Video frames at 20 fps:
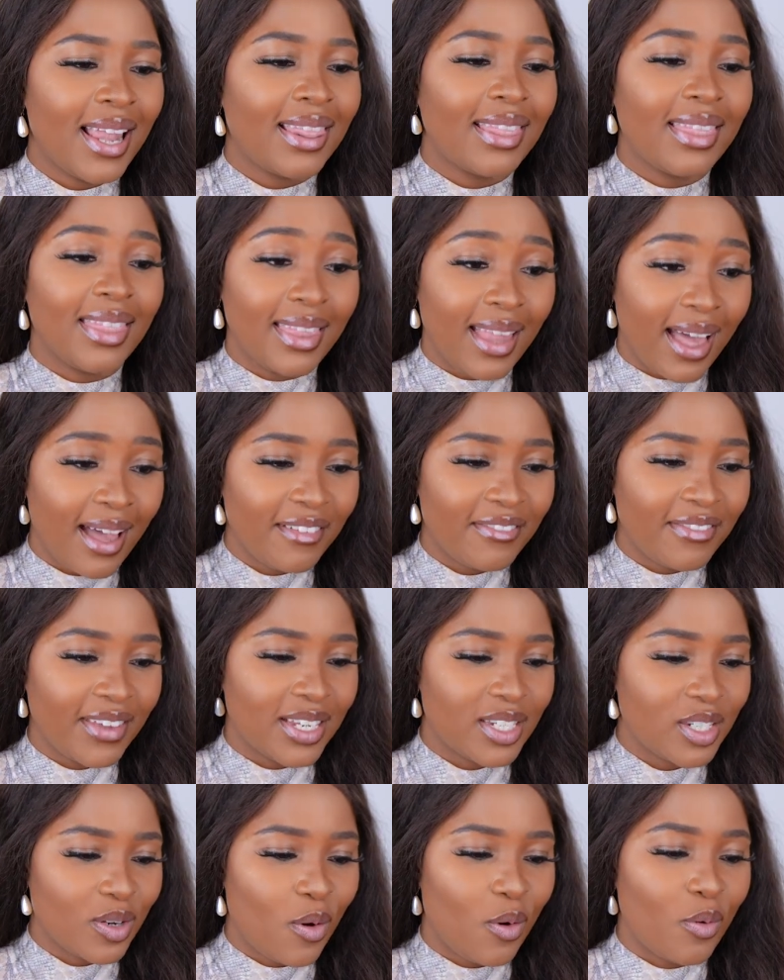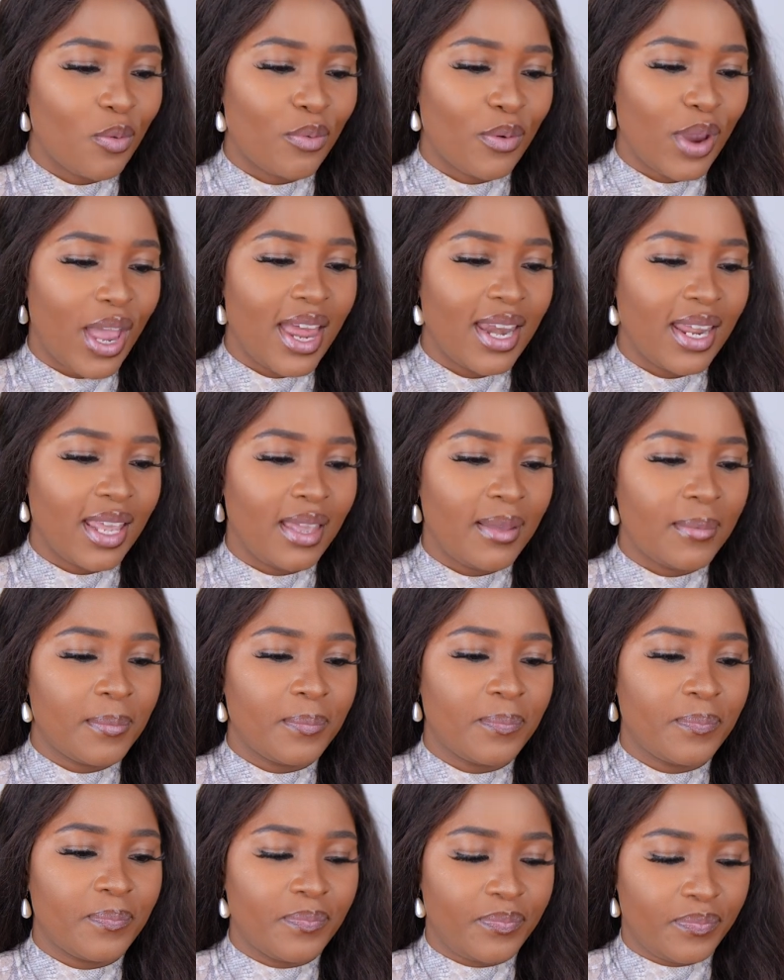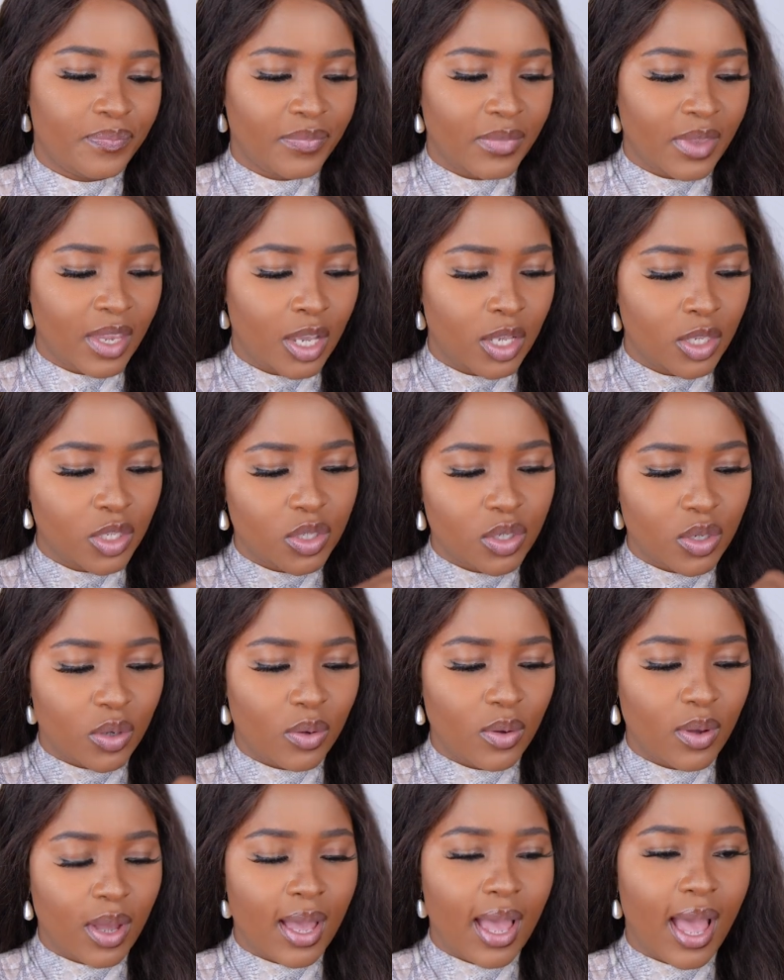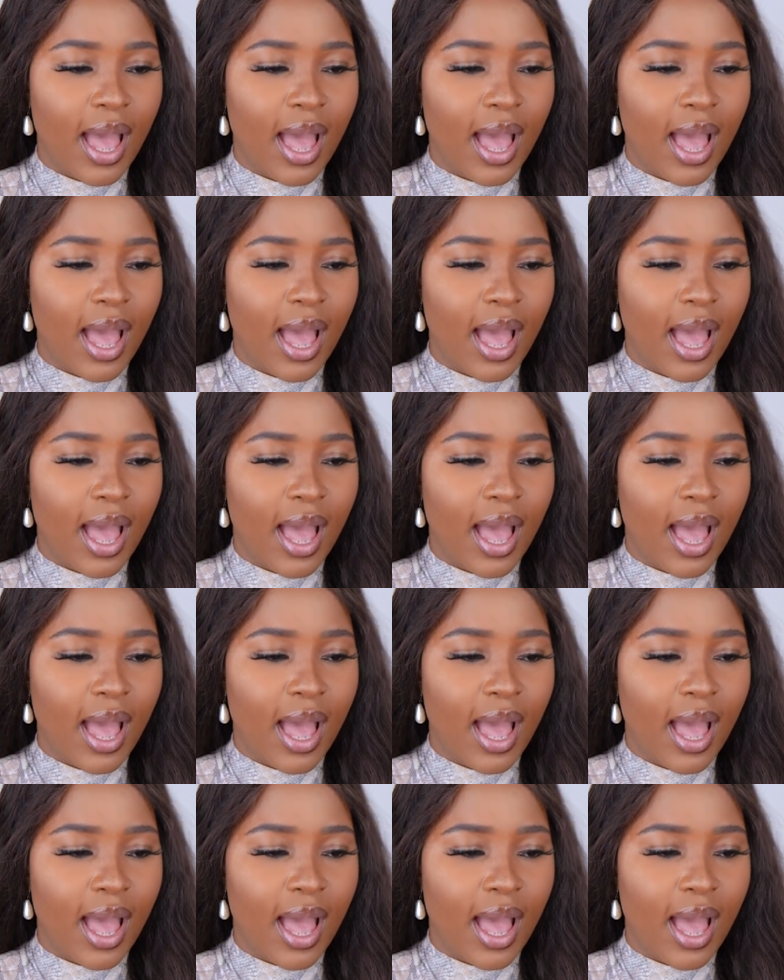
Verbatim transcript: Love it already. So